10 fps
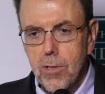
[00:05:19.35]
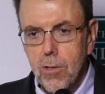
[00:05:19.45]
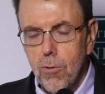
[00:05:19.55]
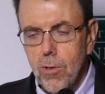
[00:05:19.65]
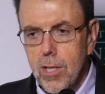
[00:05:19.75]
So
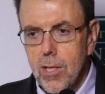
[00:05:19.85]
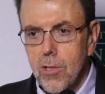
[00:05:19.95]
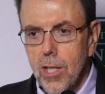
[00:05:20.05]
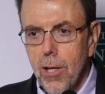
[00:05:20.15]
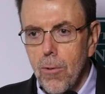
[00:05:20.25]
3 years
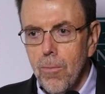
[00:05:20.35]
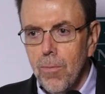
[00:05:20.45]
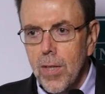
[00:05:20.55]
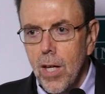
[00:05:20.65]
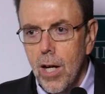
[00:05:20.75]
ago,
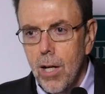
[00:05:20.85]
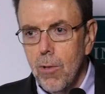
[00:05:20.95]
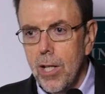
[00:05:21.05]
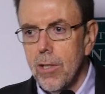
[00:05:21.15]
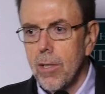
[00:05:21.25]
I
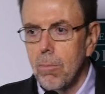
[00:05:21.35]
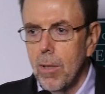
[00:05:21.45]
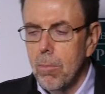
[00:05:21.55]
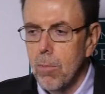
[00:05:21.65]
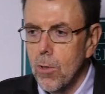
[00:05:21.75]
wrote
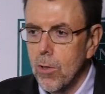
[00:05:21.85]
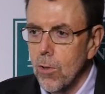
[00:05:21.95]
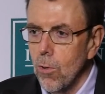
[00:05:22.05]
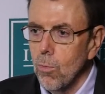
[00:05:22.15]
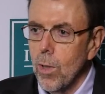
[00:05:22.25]
a book
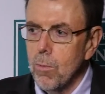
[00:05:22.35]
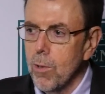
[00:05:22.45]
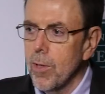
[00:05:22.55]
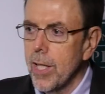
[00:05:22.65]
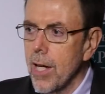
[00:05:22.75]
called When We
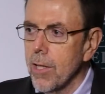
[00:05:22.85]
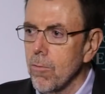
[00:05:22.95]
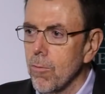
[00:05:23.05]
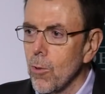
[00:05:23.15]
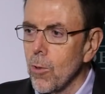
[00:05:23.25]
Were Young and
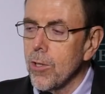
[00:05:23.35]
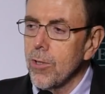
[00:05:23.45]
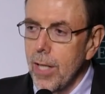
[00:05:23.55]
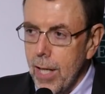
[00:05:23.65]
Foolish,